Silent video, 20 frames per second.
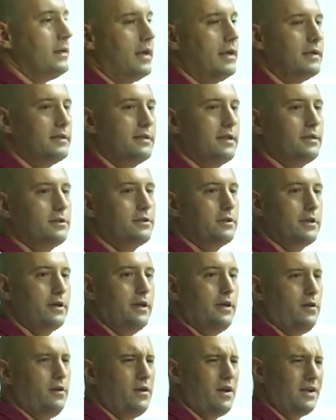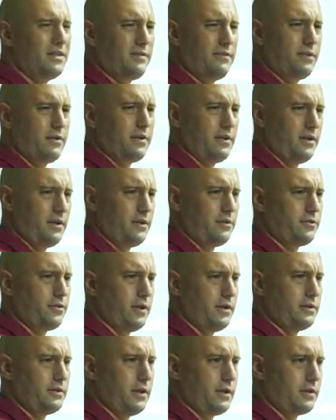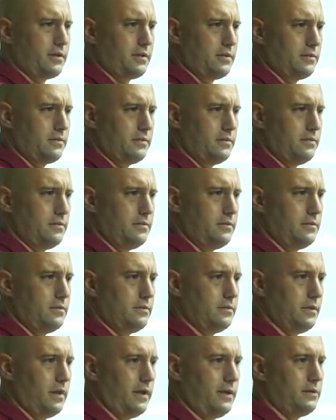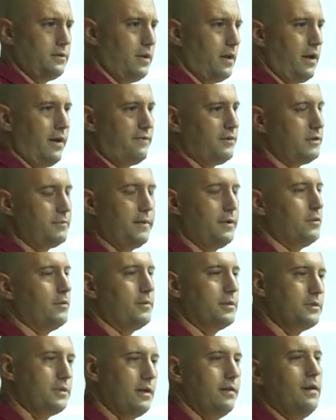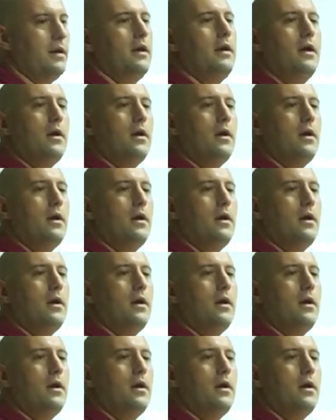And essentially, you guys have already done transects, right? So I don't have to spend too much time.